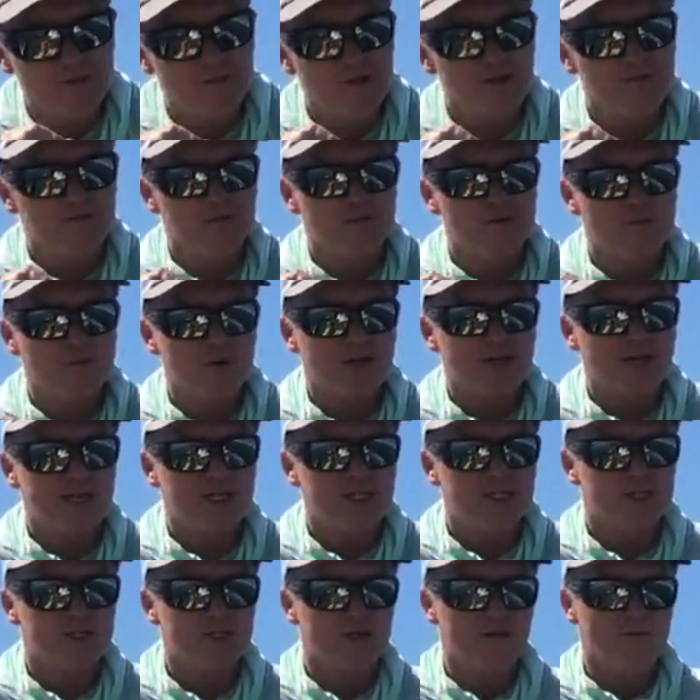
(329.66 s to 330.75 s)
a bit of
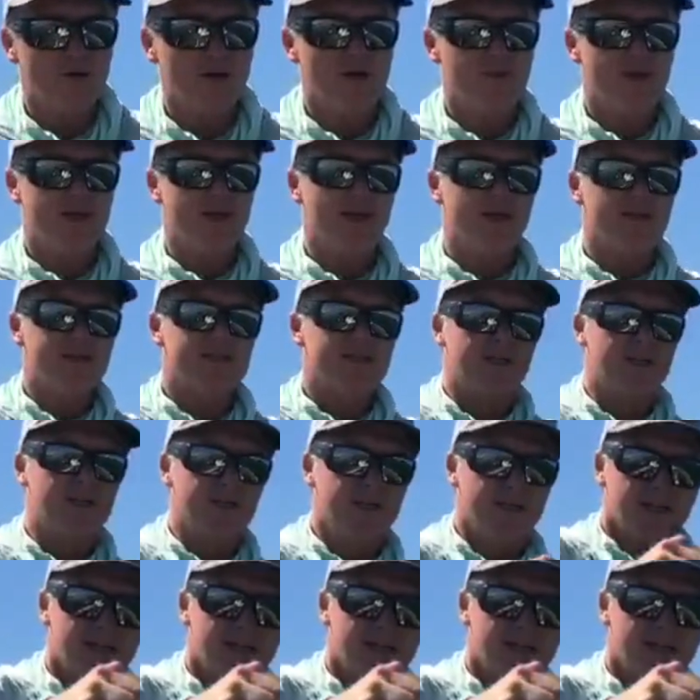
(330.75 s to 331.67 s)
lubrication and away we go. So,